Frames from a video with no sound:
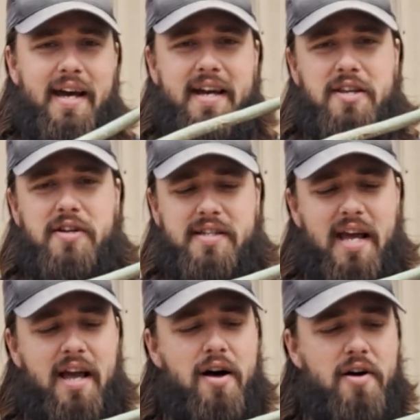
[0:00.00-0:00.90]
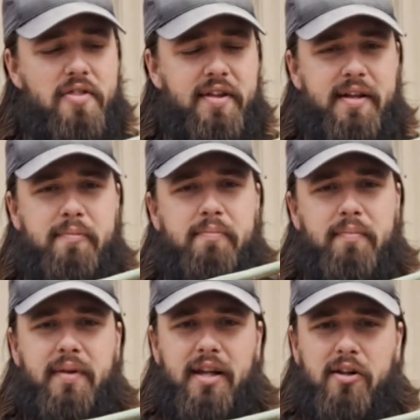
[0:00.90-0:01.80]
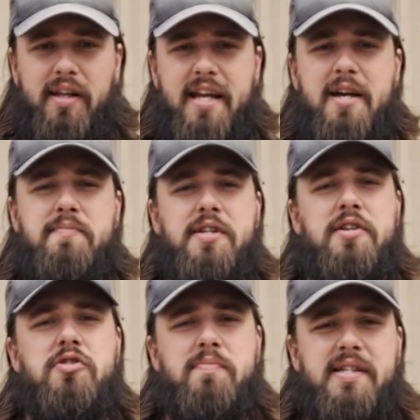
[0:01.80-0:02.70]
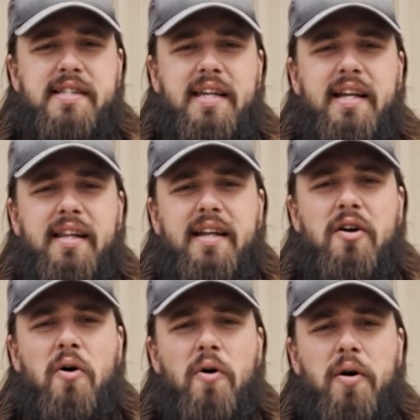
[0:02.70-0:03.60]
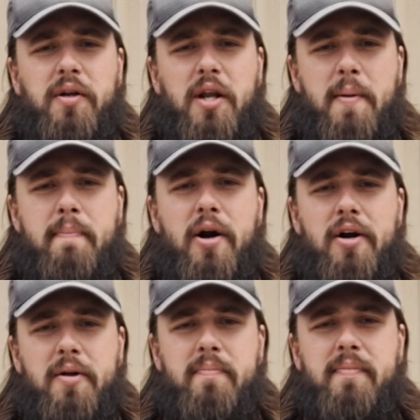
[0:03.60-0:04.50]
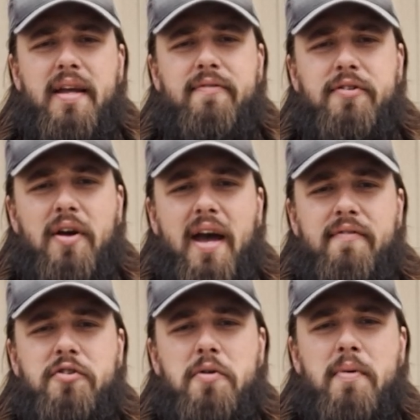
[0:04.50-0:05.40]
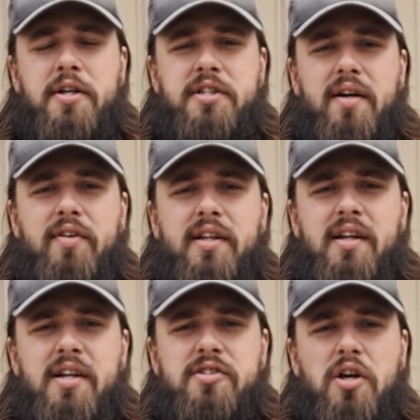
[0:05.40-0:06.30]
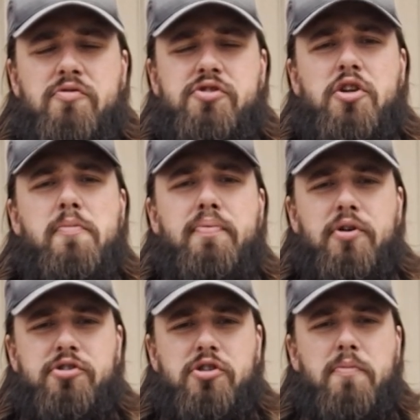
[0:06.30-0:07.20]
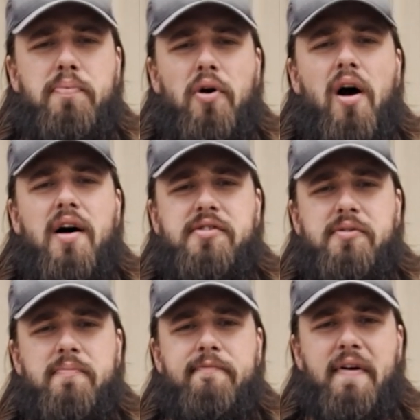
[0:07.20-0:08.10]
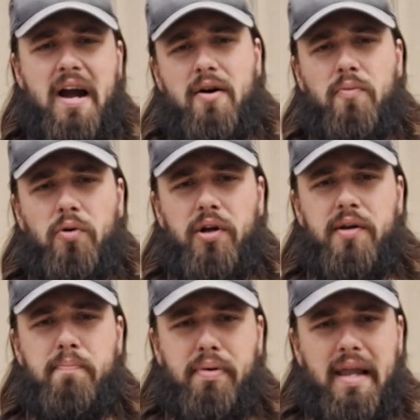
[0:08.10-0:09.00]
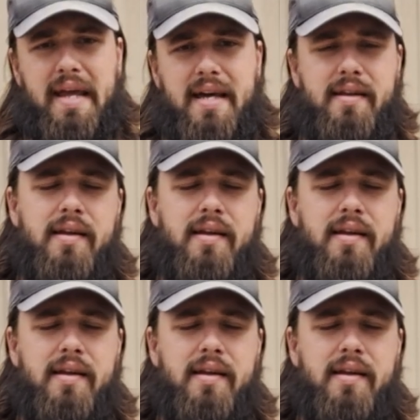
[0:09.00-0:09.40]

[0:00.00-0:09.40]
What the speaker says: You can take all the little limbs and use them as kindling, or burn them if you have too much of it. So super, super awesome firewood plant.